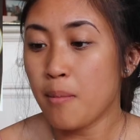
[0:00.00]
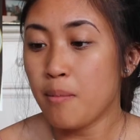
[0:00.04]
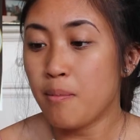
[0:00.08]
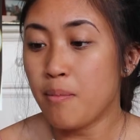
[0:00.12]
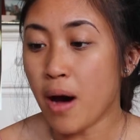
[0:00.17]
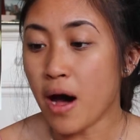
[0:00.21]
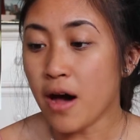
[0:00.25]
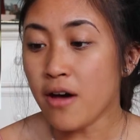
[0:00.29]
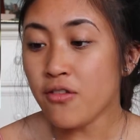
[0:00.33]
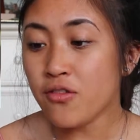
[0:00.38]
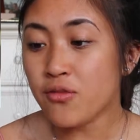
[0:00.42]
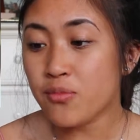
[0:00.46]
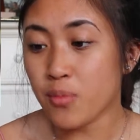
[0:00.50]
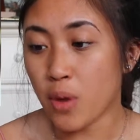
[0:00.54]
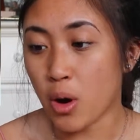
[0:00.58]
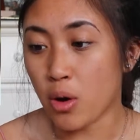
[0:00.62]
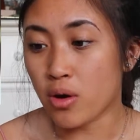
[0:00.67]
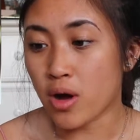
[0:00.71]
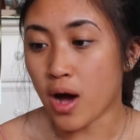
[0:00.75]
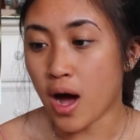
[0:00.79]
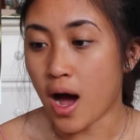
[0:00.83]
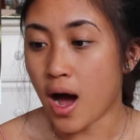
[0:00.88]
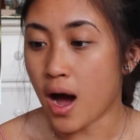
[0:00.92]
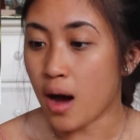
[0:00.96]
Buff
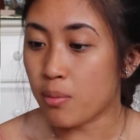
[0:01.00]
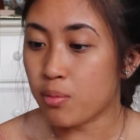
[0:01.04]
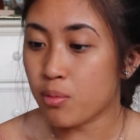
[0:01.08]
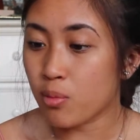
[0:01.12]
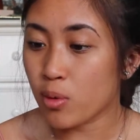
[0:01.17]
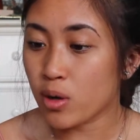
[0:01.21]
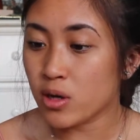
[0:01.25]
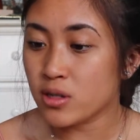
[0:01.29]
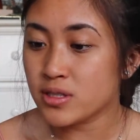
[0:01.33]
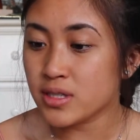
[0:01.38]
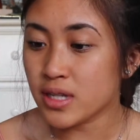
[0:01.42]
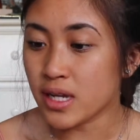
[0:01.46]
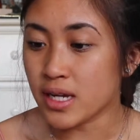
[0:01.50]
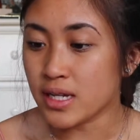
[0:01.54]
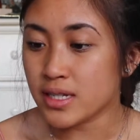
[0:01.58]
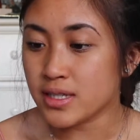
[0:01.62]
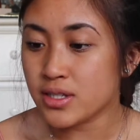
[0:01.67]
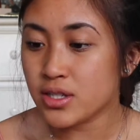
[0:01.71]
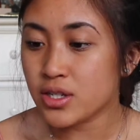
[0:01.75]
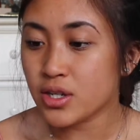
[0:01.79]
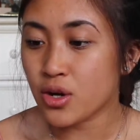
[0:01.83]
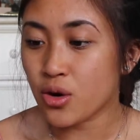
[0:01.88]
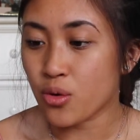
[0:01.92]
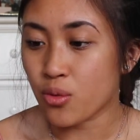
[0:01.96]
mocha upwards
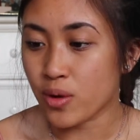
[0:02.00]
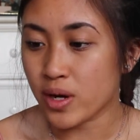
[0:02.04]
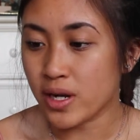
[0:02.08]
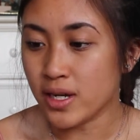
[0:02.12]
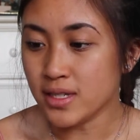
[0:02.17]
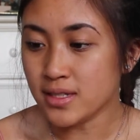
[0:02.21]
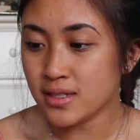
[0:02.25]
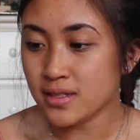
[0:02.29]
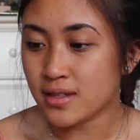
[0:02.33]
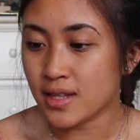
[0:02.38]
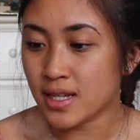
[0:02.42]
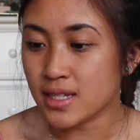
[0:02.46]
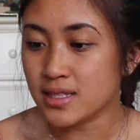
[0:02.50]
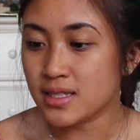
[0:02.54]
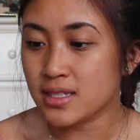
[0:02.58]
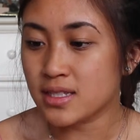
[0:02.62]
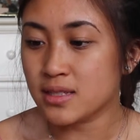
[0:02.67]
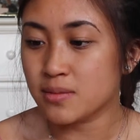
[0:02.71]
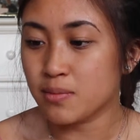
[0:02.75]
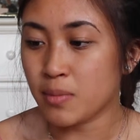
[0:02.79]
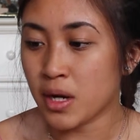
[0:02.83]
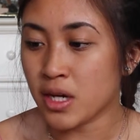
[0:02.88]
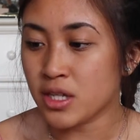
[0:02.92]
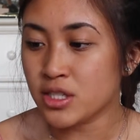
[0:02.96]
into crease, then
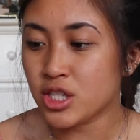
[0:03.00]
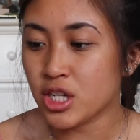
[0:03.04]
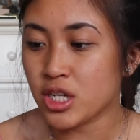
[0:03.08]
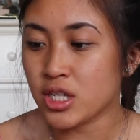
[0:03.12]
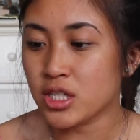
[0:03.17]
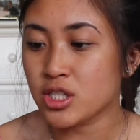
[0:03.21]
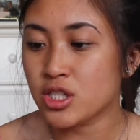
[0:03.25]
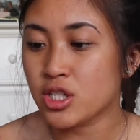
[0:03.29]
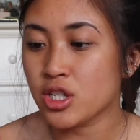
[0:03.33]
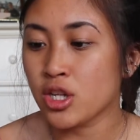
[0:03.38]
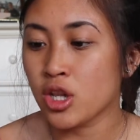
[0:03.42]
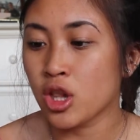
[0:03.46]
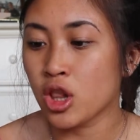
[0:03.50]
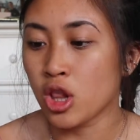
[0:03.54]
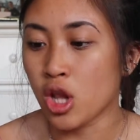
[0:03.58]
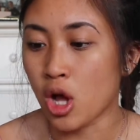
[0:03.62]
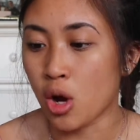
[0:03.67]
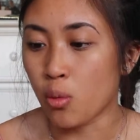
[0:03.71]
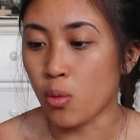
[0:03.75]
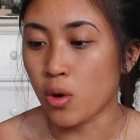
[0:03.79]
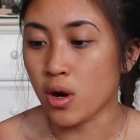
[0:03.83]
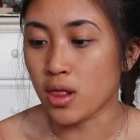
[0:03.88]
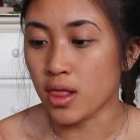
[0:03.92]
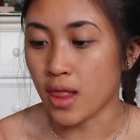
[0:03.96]
smudge into
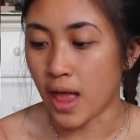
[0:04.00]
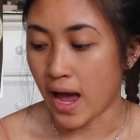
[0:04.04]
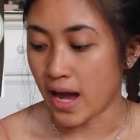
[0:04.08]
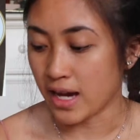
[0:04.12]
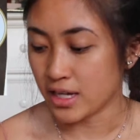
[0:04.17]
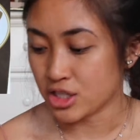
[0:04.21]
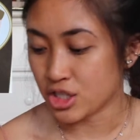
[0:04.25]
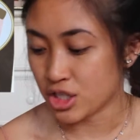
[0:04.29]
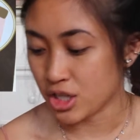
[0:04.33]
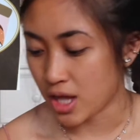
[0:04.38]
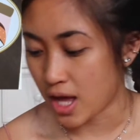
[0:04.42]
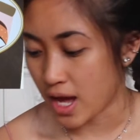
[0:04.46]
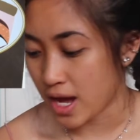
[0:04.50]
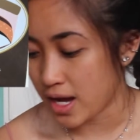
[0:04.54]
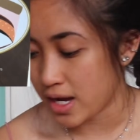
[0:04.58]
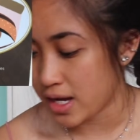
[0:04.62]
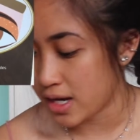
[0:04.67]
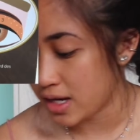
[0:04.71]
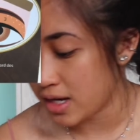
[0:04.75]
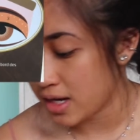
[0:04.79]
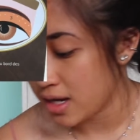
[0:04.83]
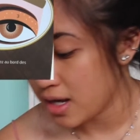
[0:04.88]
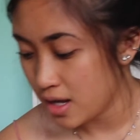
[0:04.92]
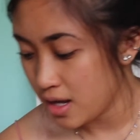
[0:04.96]
lower lash
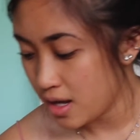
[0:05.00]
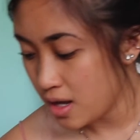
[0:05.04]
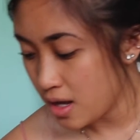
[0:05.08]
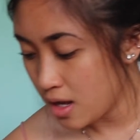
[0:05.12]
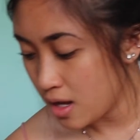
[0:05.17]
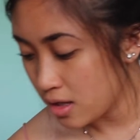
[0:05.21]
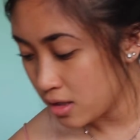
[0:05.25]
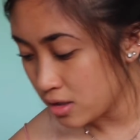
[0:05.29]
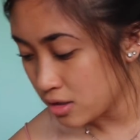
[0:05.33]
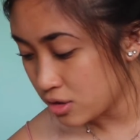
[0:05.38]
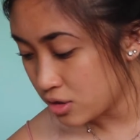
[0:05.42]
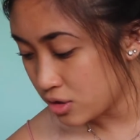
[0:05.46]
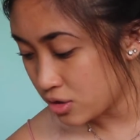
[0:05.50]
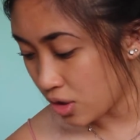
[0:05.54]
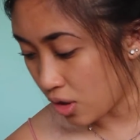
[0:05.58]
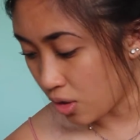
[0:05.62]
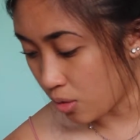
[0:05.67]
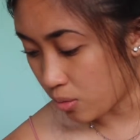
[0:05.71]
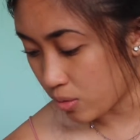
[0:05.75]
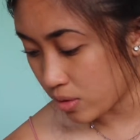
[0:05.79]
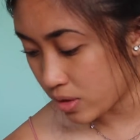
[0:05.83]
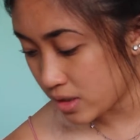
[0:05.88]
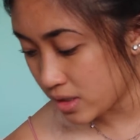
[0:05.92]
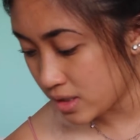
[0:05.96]
line.
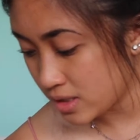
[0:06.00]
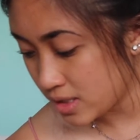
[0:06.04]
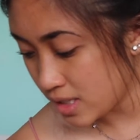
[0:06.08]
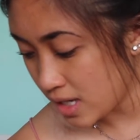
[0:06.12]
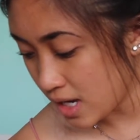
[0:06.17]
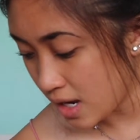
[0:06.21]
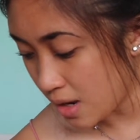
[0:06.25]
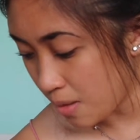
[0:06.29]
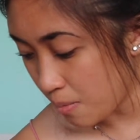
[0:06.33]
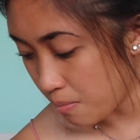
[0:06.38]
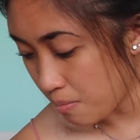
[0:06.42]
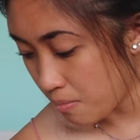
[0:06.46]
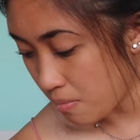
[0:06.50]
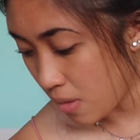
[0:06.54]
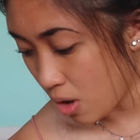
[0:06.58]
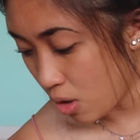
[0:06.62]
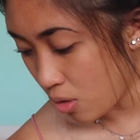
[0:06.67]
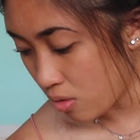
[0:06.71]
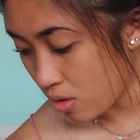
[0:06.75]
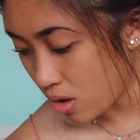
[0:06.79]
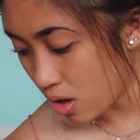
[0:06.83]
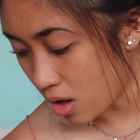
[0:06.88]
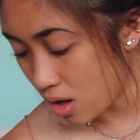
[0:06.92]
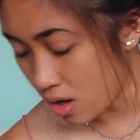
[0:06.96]
So we're gonna take
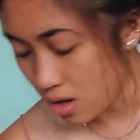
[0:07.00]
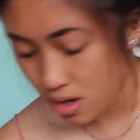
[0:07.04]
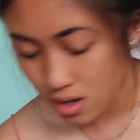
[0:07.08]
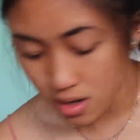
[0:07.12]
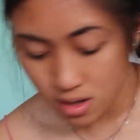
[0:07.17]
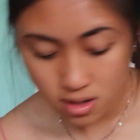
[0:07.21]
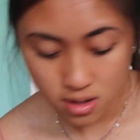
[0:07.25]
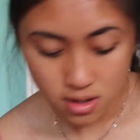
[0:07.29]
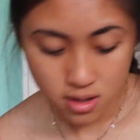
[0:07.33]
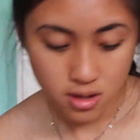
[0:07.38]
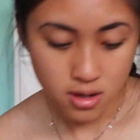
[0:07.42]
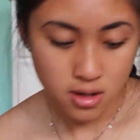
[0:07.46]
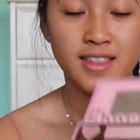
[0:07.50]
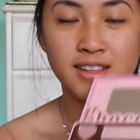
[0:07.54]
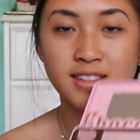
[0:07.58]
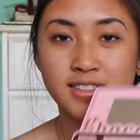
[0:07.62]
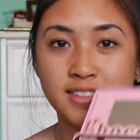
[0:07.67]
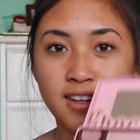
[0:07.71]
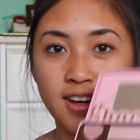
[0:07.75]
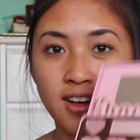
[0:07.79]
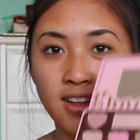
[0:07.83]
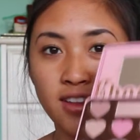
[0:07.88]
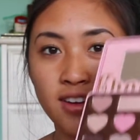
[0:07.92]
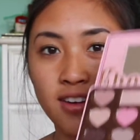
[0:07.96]
mocha, this
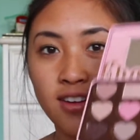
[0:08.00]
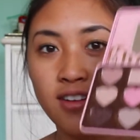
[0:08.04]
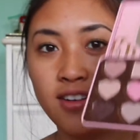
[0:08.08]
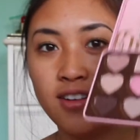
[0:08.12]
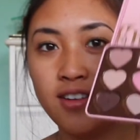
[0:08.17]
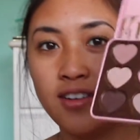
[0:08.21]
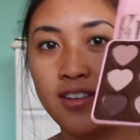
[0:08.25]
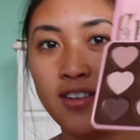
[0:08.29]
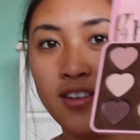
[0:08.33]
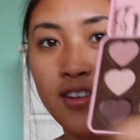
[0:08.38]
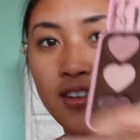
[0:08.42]
color,